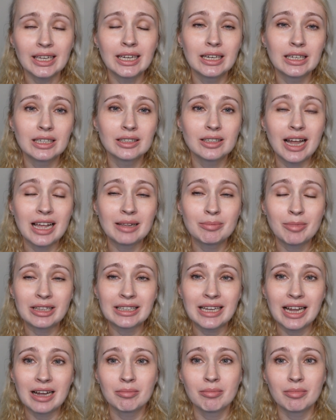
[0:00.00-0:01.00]
uh,
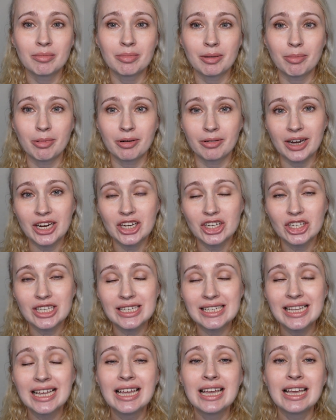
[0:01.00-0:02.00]
amalgam
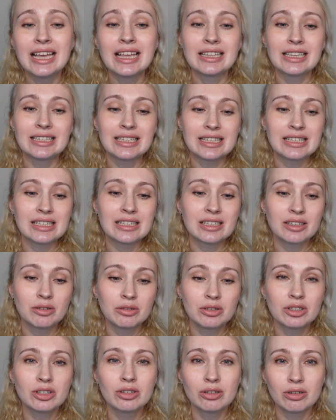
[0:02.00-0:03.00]
preparations that it's
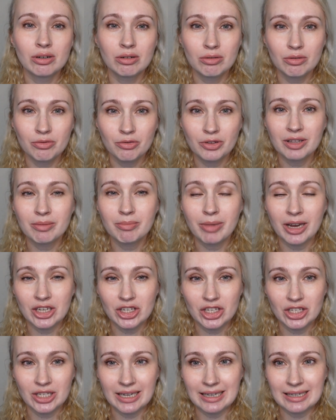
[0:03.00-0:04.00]
good to know for the
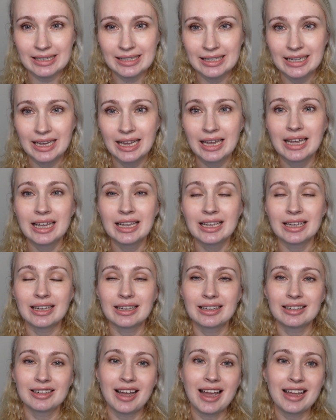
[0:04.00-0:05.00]
bench test.
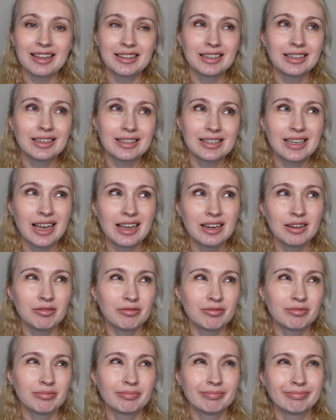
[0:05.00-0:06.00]
Uh, I think it's kind of
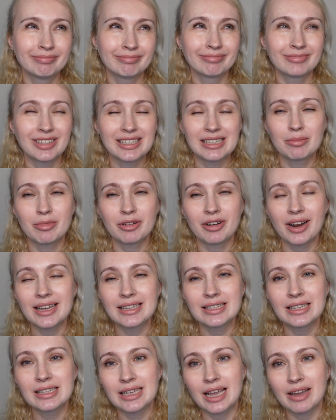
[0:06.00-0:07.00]
um,
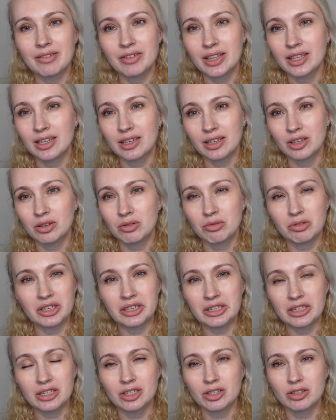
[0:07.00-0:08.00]
summarizes everything you
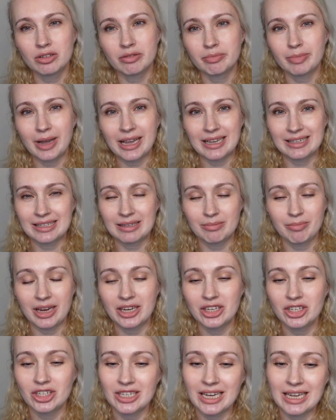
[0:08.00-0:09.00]
need to pass the
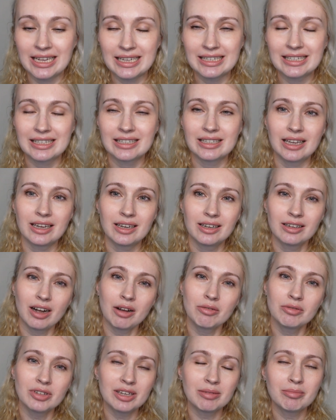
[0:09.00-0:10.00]
bench test, like
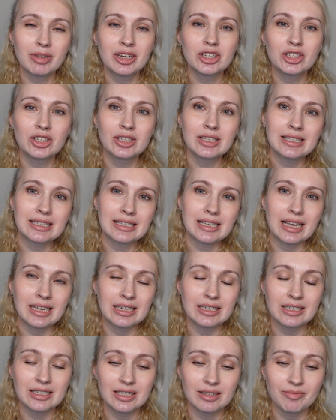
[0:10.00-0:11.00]
crown dimensions
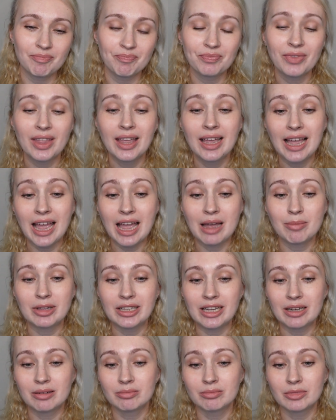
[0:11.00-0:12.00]
and um,
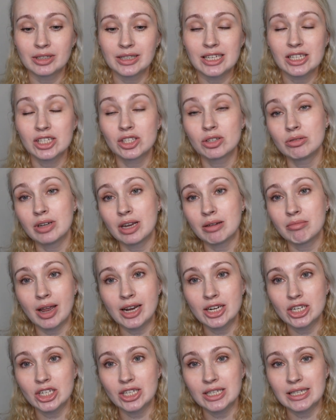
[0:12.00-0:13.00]
amalgam class 2
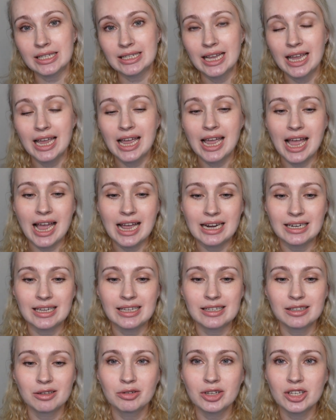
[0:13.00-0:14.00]
dimensions. And
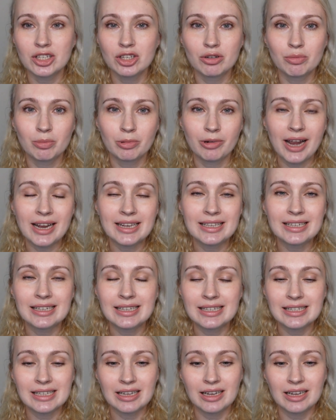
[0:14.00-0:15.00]
as long as you practice,